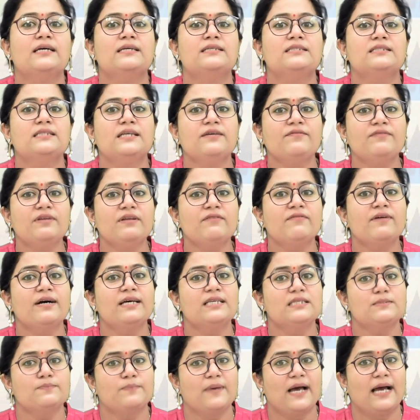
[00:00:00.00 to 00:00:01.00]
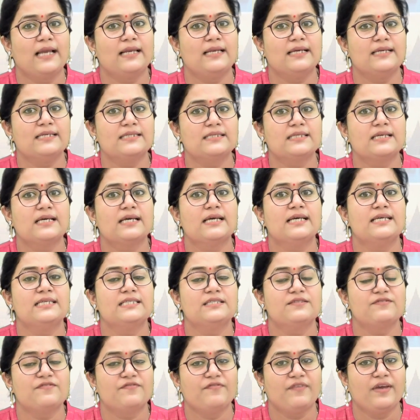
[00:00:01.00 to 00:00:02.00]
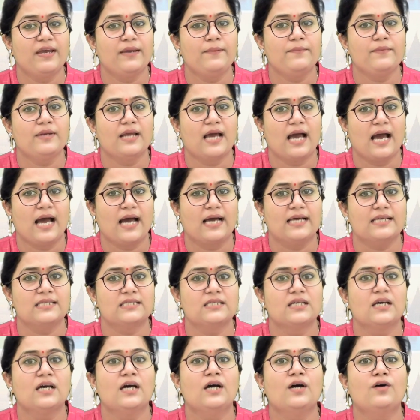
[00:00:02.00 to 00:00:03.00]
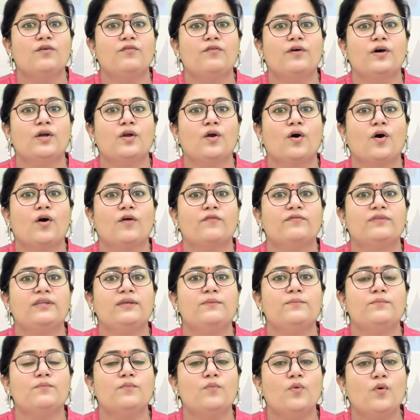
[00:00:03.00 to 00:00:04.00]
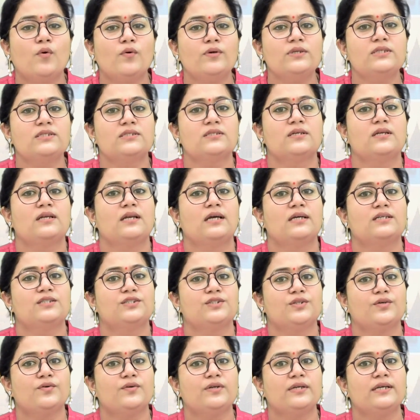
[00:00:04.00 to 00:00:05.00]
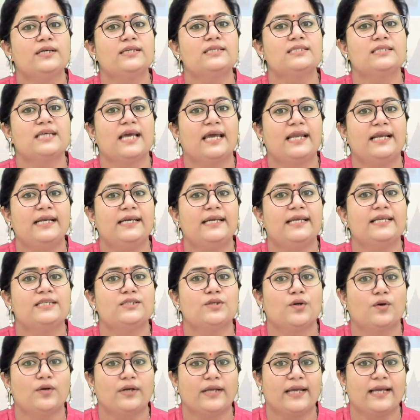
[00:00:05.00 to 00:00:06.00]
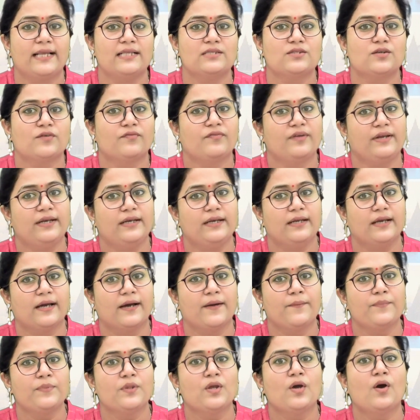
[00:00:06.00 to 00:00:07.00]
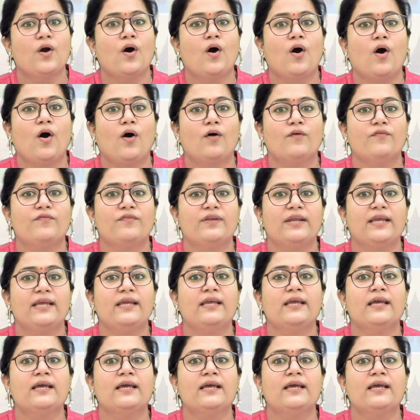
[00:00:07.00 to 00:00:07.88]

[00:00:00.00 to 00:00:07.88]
Shiv Nivas Palace is famed as one of the most luxurious heritage hotels of India, offering